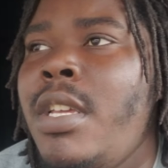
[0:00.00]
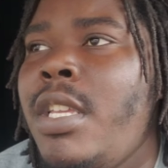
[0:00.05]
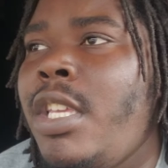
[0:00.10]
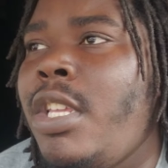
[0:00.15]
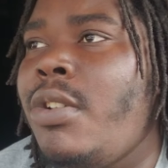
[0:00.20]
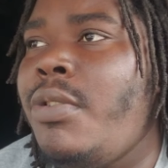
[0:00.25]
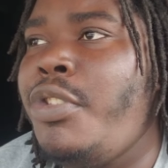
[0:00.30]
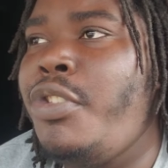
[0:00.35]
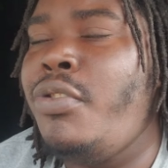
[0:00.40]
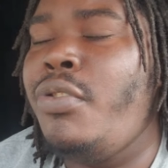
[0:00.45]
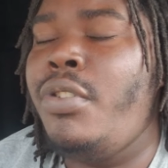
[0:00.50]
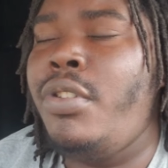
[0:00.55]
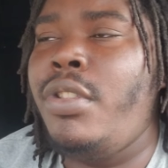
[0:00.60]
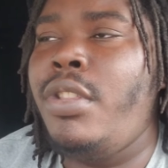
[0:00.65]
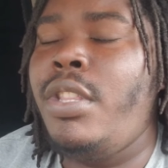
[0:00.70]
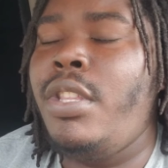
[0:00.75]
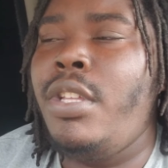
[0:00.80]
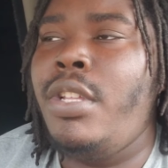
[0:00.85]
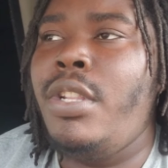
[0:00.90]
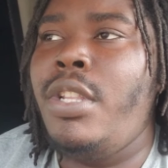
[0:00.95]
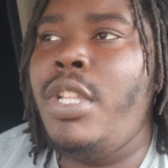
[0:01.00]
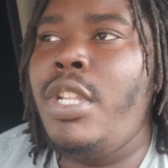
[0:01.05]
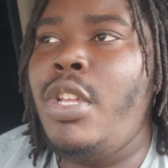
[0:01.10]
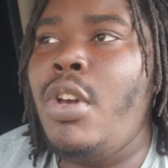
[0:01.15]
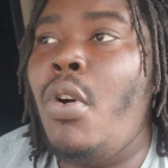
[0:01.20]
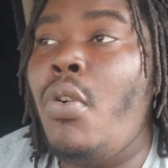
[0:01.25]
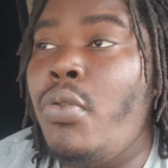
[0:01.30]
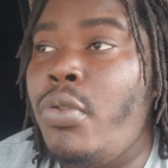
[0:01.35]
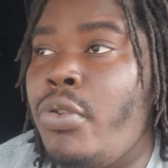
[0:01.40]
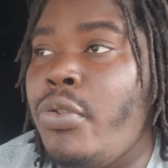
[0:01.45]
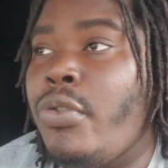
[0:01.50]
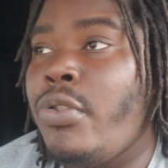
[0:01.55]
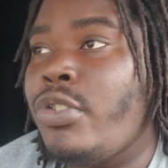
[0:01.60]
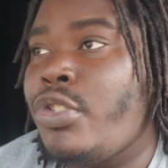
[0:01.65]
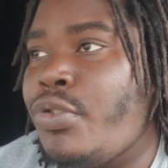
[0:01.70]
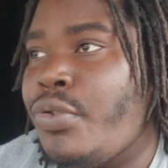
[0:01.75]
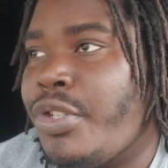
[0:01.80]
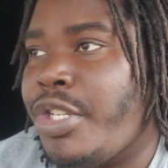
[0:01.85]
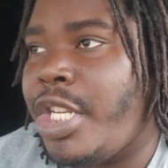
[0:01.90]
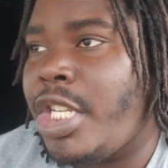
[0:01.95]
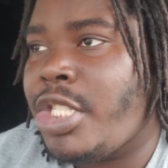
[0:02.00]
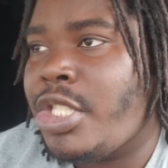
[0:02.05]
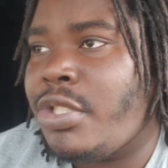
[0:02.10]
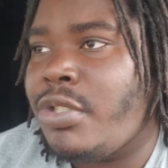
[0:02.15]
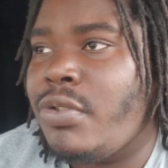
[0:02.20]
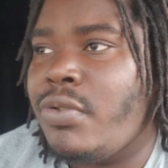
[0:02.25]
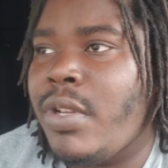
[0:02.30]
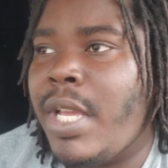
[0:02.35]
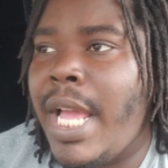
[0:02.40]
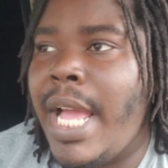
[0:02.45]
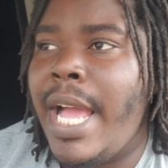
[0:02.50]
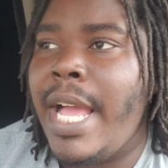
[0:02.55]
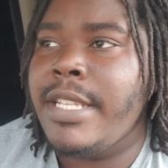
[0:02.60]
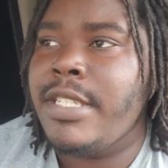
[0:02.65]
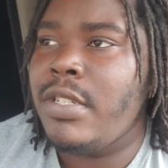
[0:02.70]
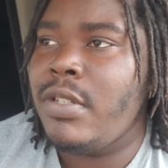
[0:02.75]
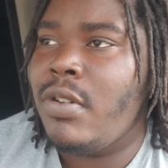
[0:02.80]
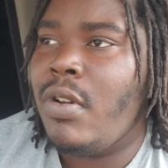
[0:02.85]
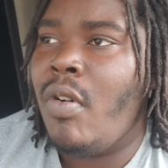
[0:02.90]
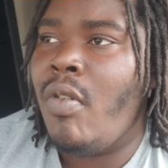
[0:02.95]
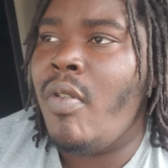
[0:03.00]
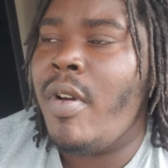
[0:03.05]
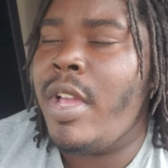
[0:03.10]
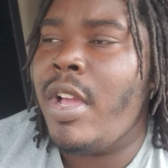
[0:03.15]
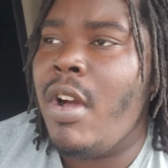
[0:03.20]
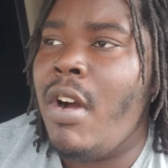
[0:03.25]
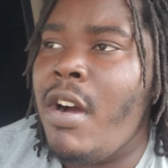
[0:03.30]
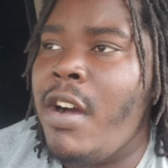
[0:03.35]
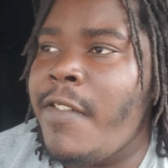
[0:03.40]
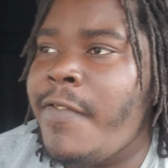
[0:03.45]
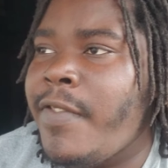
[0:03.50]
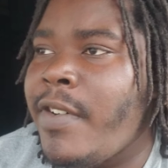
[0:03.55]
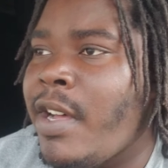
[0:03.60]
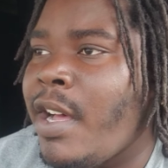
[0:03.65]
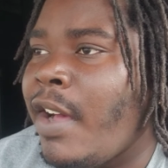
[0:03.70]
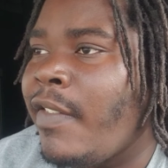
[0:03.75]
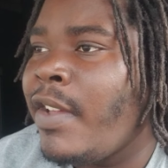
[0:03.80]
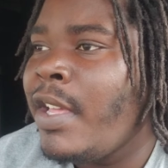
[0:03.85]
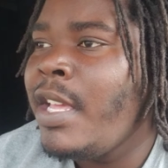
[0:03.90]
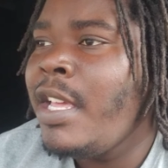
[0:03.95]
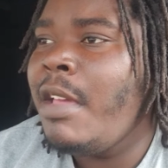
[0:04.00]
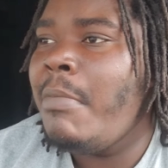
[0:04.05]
the older traditional guys are going off of,